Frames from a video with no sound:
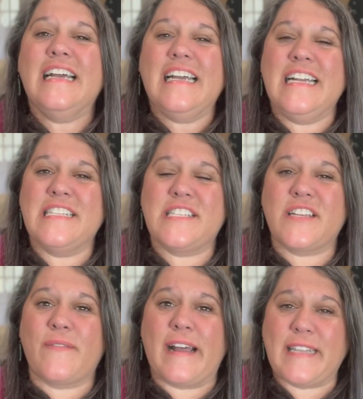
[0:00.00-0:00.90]
And
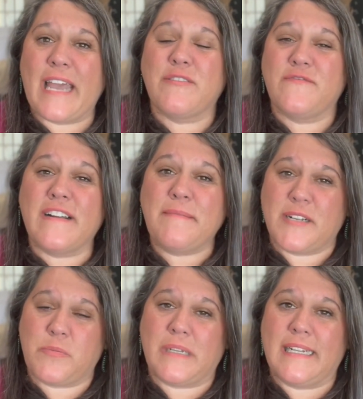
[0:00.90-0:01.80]
so my day was very
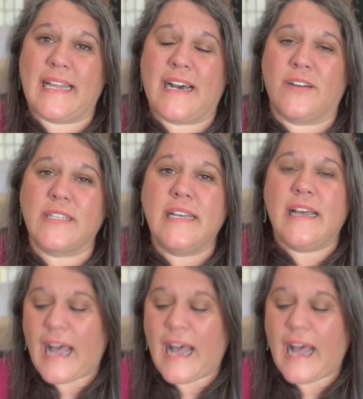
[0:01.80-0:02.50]
much planned out.